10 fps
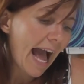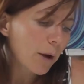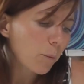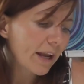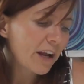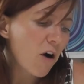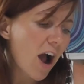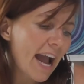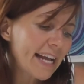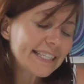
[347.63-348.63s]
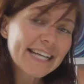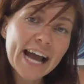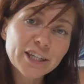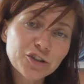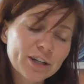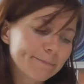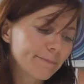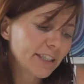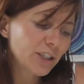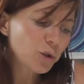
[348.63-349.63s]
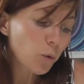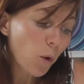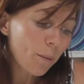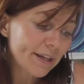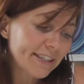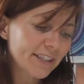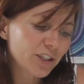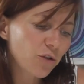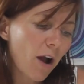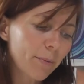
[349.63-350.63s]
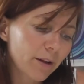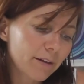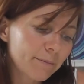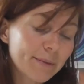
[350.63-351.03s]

And we cry tantrums, traumas, trouble,